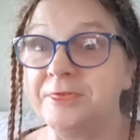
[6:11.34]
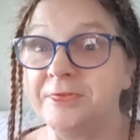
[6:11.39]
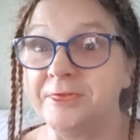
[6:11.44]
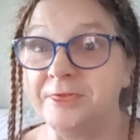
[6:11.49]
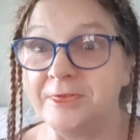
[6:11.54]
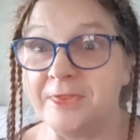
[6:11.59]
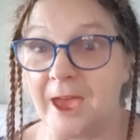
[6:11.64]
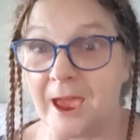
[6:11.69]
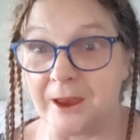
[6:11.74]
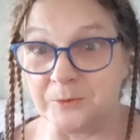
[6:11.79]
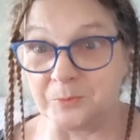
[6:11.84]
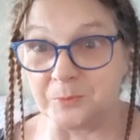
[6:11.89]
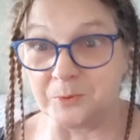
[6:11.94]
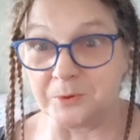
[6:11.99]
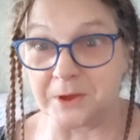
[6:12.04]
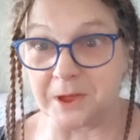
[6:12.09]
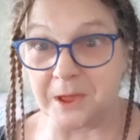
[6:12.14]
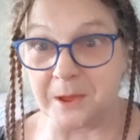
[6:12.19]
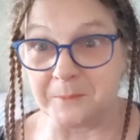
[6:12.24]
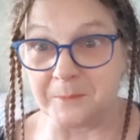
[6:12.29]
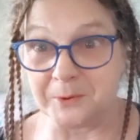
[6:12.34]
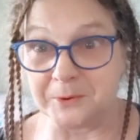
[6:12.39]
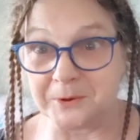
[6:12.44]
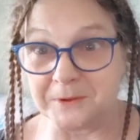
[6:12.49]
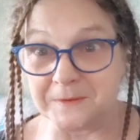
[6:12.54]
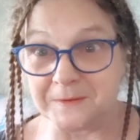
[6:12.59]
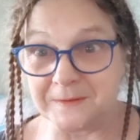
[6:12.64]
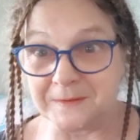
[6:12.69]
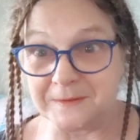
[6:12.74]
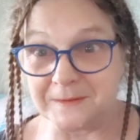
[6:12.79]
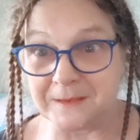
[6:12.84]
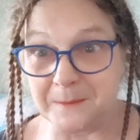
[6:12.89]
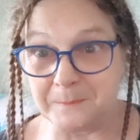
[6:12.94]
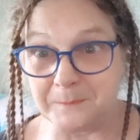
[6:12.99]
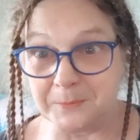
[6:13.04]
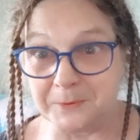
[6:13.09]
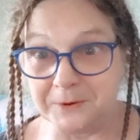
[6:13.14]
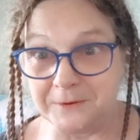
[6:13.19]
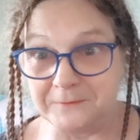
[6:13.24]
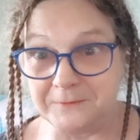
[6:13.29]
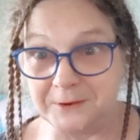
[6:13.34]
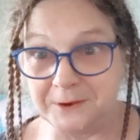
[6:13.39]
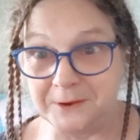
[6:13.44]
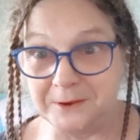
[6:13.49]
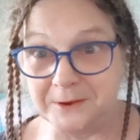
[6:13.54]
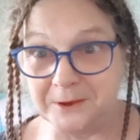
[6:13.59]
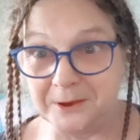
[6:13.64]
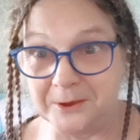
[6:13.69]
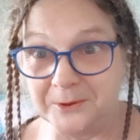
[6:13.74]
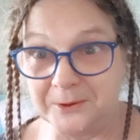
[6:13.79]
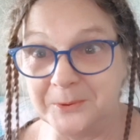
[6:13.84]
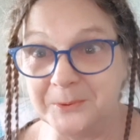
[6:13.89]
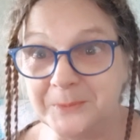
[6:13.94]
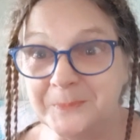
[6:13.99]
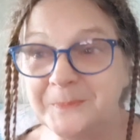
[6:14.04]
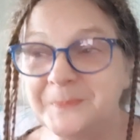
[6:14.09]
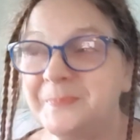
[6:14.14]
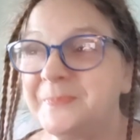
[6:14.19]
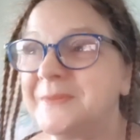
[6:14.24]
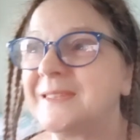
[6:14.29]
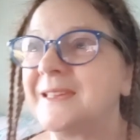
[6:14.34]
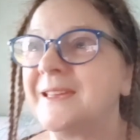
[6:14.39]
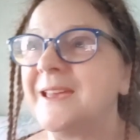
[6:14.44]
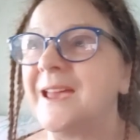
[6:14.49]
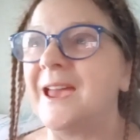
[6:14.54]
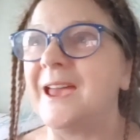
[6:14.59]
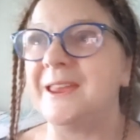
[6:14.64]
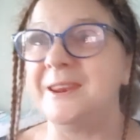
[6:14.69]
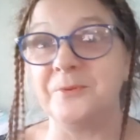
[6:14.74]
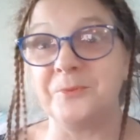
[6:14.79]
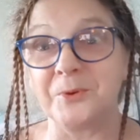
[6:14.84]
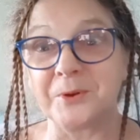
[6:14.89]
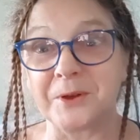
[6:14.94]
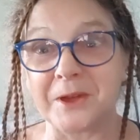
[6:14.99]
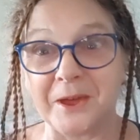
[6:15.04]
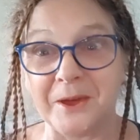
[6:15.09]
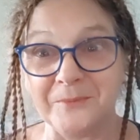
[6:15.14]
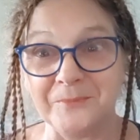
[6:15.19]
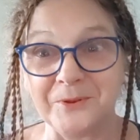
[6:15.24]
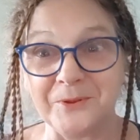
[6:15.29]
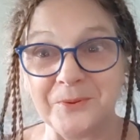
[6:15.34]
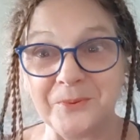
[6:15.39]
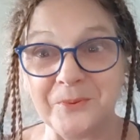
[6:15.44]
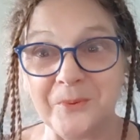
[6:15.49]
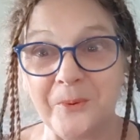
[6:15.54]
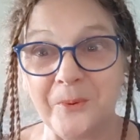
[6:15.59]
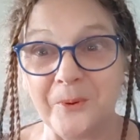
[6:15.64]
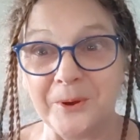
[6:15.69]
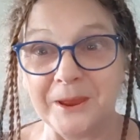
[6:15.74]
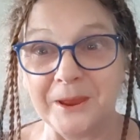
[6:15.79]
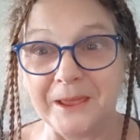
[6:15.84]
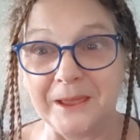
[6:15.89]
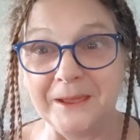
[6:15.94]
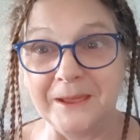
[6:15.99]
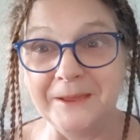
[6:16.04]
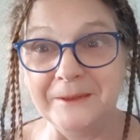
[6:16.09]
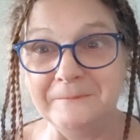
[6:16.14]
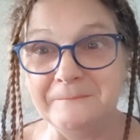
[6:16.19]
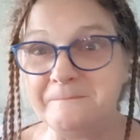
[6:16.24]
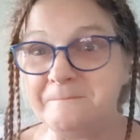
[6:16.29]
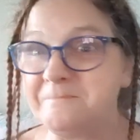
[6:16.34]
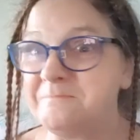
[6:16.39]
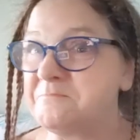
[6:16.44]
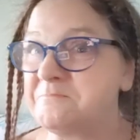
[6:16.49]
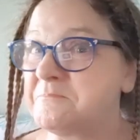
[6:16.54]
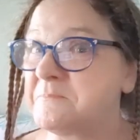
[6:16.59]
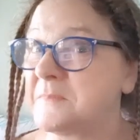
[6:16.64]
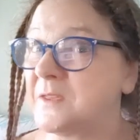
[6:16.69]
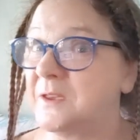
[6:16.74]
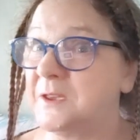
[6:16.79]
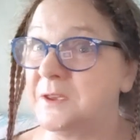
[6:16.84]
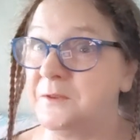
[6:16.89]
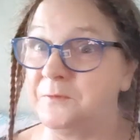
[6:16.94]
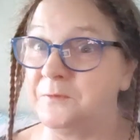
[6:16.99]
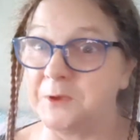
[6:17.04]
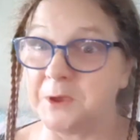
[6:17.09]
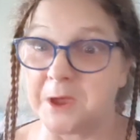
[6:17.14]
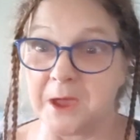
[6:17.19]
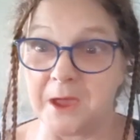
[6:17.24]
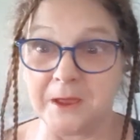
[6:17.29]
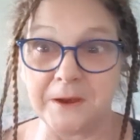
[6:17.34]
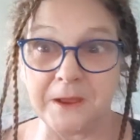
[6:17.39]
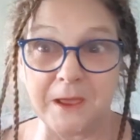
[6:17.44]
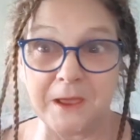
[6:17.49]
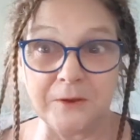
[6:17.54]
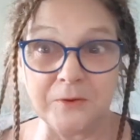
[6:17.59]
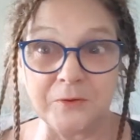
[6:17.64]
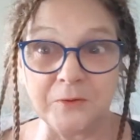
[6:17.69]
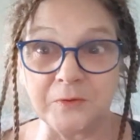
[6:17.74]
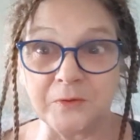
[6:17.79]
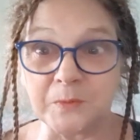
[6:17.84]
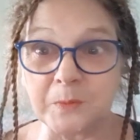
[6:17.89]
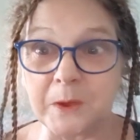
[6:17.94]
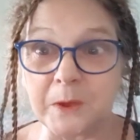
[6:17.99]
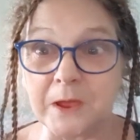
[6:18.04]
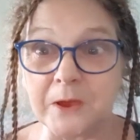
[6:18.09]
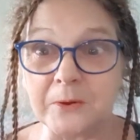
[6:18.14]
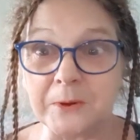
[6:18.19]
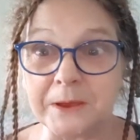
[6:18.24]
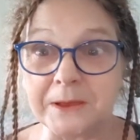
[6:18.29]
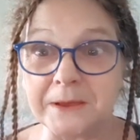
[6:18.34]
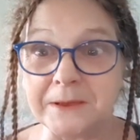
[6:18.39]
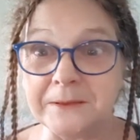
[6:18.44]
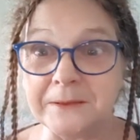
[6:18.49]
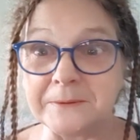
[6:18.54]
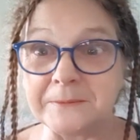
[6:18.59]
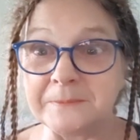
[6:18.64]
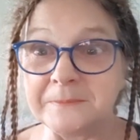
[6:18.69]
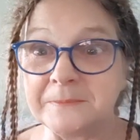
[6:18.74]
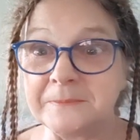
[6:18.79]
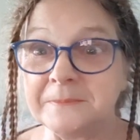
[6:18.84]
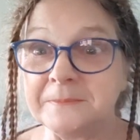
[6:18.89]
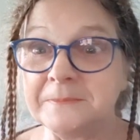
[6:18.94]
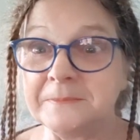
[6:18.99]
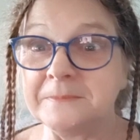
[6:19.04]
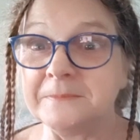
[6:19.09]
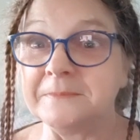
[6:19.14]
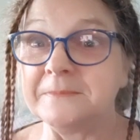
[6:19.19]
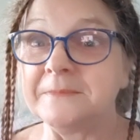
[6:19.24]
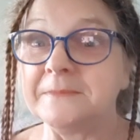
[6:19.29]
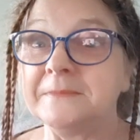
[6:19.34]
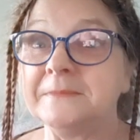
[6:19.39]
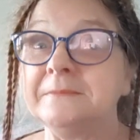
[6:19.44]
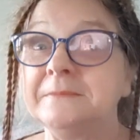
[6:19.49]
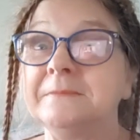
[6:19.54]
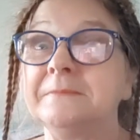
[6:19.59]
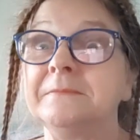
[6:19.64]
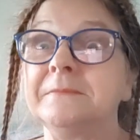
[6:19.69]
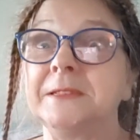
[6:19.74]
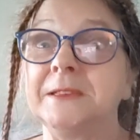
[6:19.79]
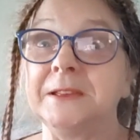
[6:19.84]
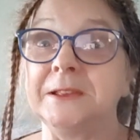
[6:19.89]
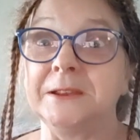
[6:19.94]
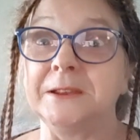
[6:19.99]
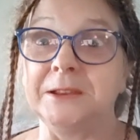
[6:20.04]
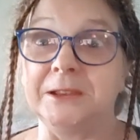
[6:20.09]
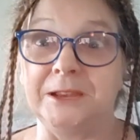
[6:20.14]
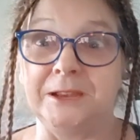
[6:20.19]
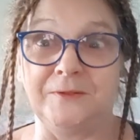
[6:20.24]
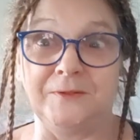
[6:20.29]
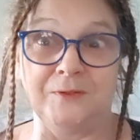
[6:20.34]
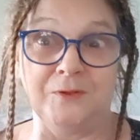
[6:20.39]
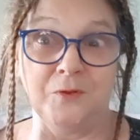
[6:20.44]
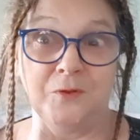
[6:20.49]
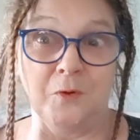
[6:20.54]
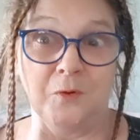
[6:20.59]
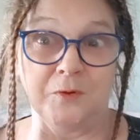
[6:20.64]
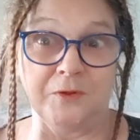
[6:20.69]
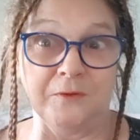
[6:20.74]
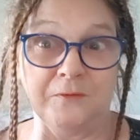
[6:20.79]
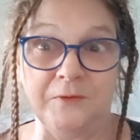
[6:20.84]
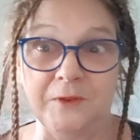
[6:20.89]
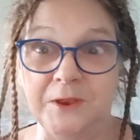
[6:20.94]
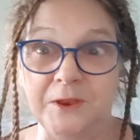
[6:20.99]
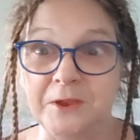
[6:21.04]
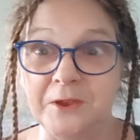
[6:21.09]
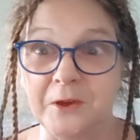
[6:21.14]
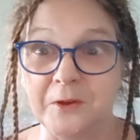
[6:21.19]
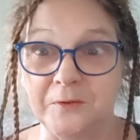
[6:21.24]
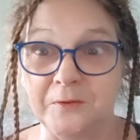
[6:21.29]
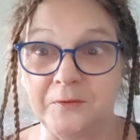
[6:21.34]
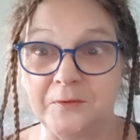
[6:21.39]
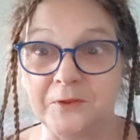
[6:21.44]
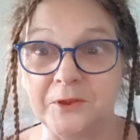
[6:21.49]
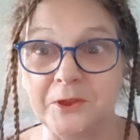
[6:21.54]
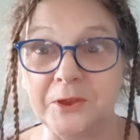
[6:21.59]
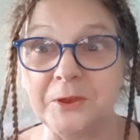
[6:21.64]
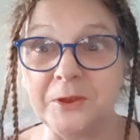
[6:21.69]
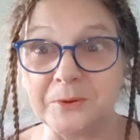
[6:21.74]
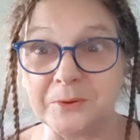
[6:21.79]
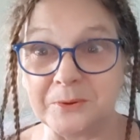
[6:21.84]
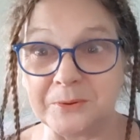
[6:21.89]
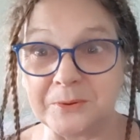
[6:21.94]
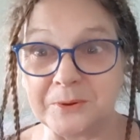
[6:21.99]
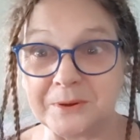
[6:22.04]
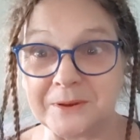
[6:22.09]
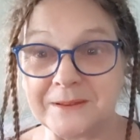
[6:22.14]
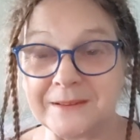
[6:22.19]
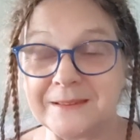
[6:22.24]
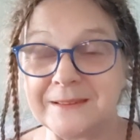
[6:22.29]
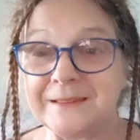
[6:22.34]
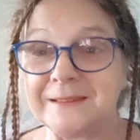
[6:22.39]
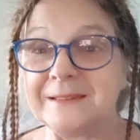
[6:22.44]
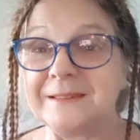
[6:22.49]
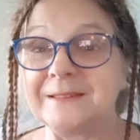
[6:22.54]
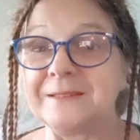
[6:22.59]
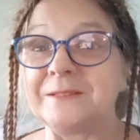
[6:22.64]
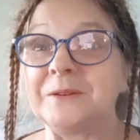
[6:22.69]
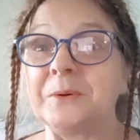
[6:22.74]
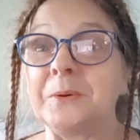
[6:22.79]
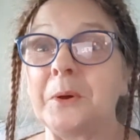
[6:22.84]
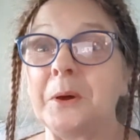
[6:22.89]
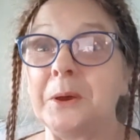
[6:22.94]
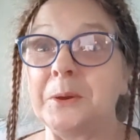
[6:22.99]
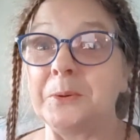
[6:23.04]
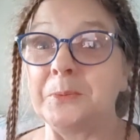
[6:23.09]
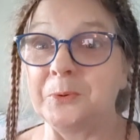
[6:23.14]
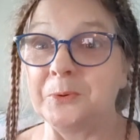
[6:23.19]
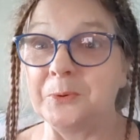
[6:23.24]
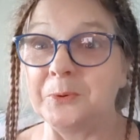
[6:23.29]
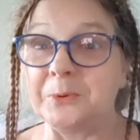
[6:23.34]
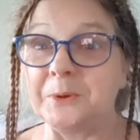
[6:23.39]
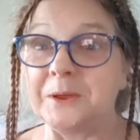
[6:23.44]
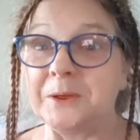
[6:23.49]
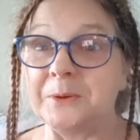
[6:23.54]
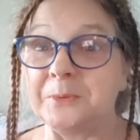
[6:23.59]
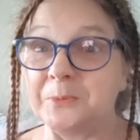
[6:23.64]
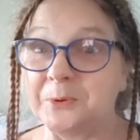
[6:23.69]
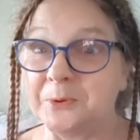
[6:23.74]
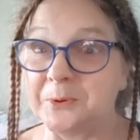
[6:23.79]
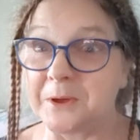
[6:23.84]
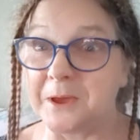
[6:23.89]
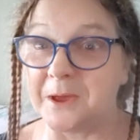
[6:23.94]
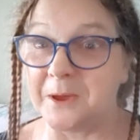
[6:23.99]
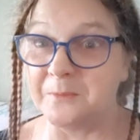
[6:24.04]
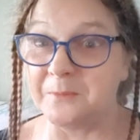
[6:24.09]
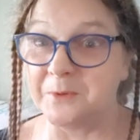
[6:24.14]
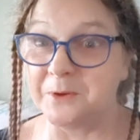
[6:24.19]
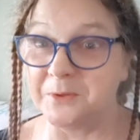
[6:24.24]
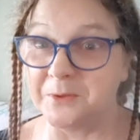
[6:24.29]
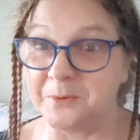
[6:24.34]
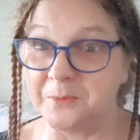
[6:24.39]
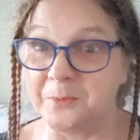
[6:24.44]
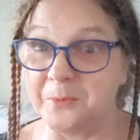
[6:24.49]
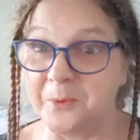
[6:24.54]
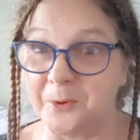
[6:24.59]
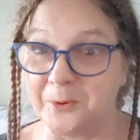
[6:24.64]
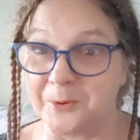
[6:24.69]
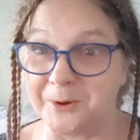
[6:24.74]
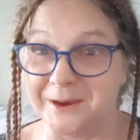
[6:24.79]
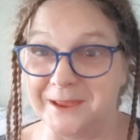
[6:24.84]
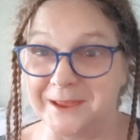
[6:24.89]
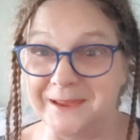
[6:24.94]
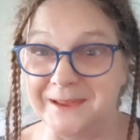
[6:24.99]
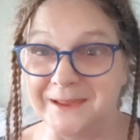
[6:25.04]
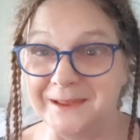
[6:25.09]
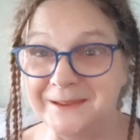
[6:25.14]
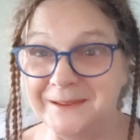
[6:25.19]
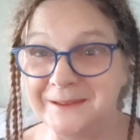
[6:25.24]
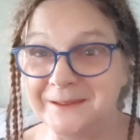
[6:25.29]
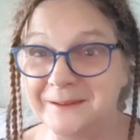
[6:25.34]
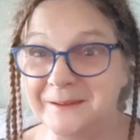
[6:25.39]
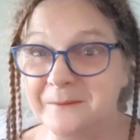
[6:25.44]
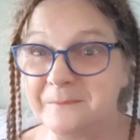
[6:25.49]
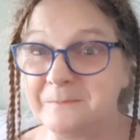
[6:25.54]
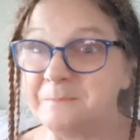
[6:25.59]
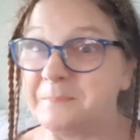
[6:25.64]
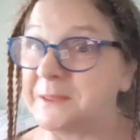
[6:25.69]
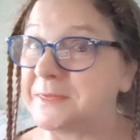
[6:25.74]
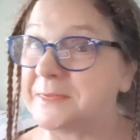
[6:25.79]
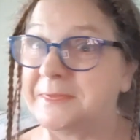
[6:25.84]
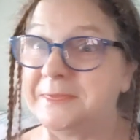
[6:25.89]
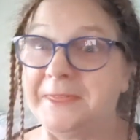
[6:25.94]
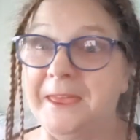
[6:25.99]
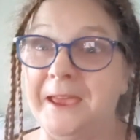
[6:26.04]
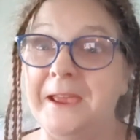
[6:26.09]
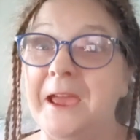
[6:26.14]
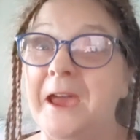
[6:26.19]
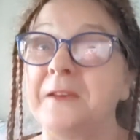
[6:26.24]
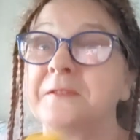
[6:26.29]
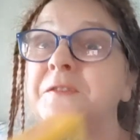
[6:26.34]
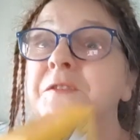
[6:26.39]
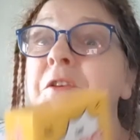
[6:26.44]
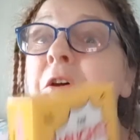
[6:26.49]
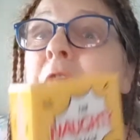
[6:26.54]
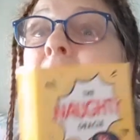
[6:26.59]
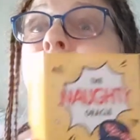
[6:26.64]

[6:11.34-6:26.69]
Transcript: that will come on a separate video and it will come with a warning if you can't handle swearing then it's not the video for you so I will it will come with a warning but they are so